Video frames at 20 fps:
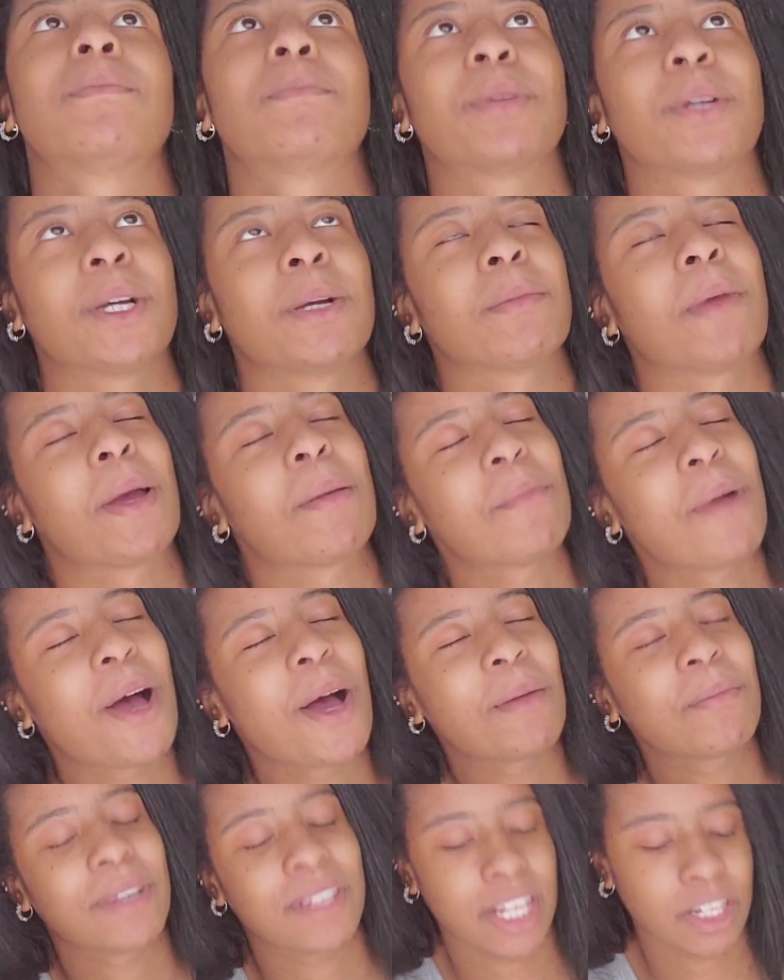Per my
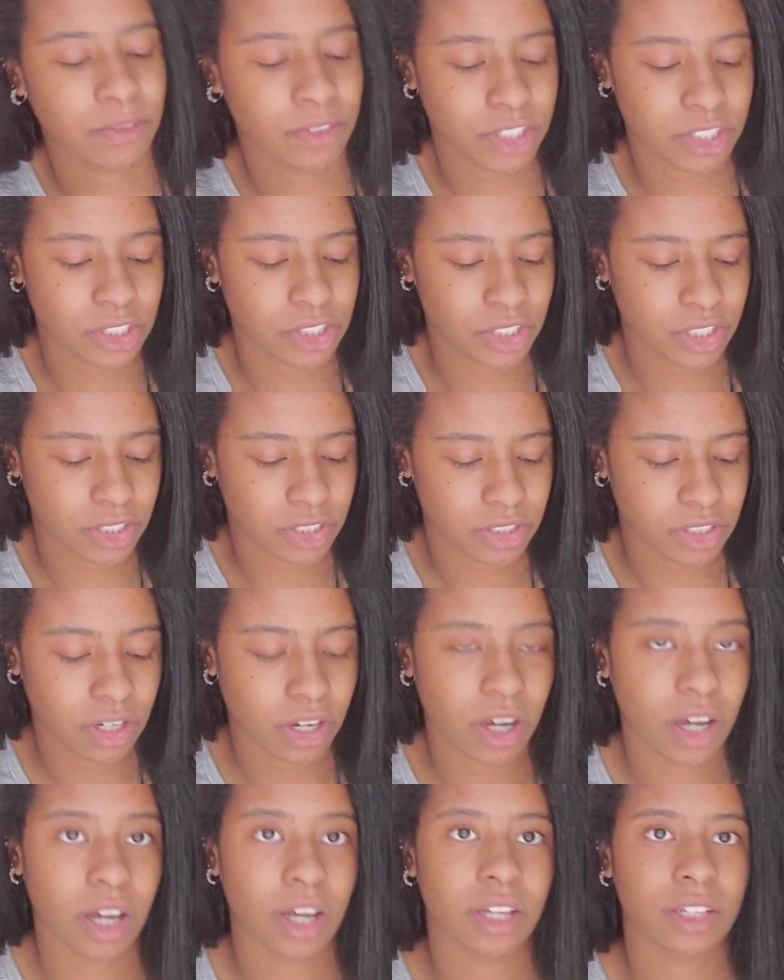mom, because that's what she
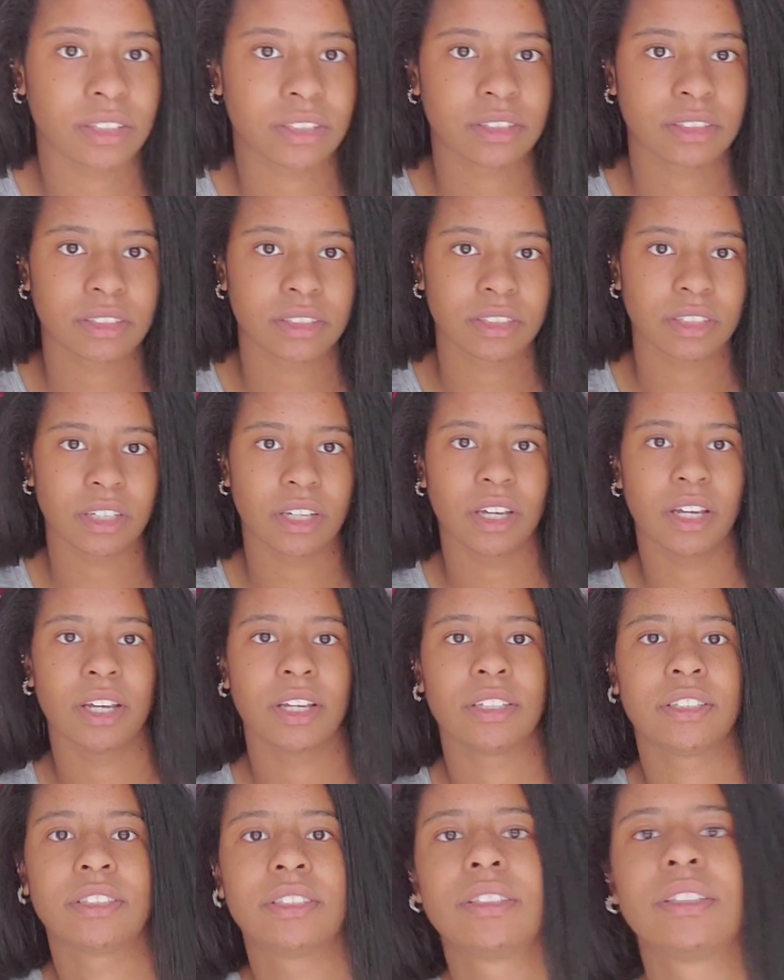taught
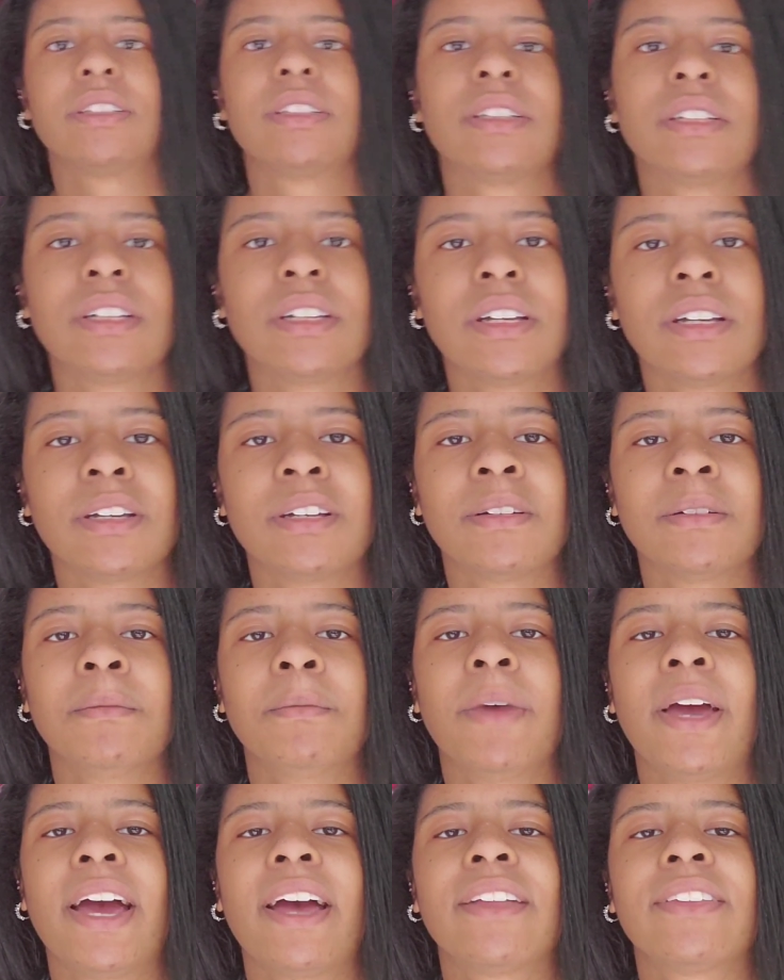us. Ugh,
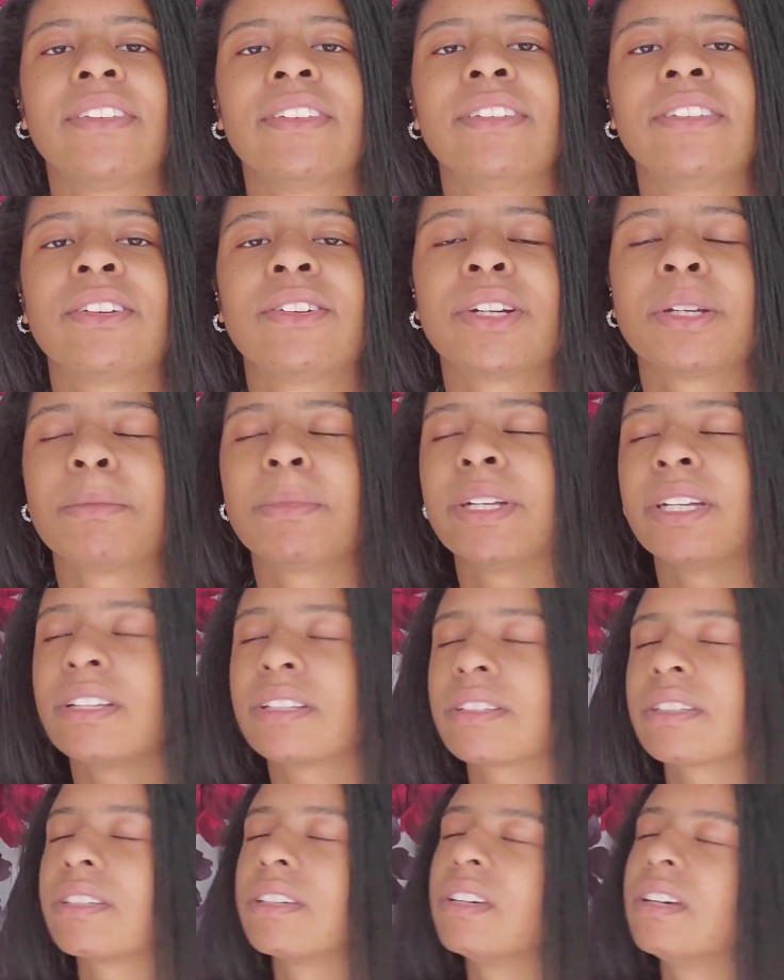math in 30
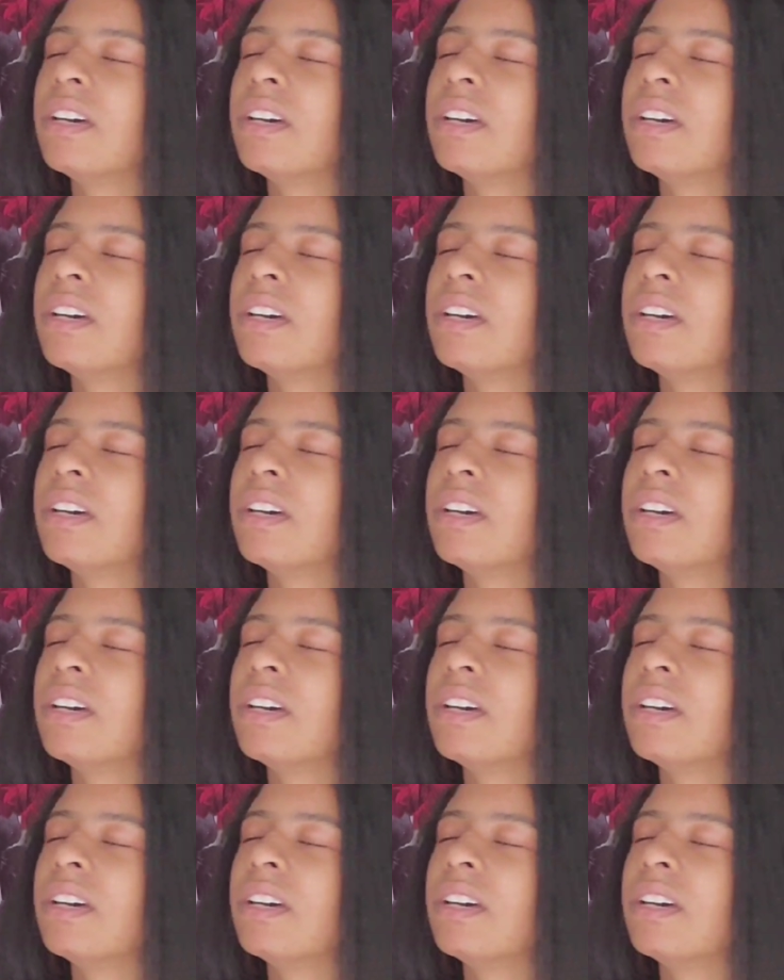minutes.